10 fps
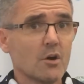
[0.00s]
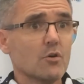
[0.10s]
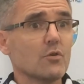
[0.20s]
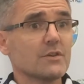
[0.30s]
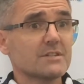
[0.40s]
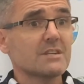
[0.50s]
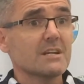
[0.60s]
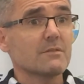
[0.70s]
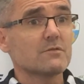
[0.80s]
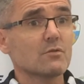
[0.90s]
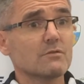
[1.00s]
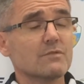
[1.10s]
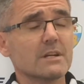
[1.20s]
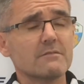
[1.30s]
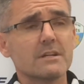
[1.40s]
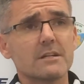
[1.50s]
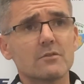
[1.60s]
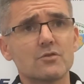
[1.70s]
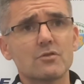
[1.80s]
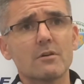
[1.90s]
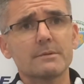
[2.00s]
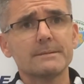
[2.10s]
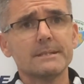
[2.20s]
or the team have done a really, really good job.